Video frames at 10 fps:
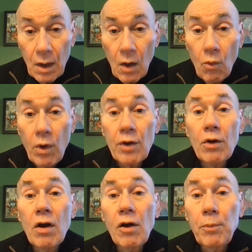What are
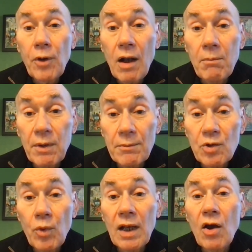our
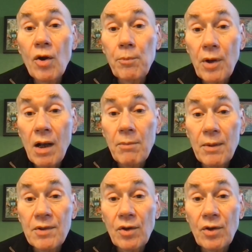problems? Well, our problems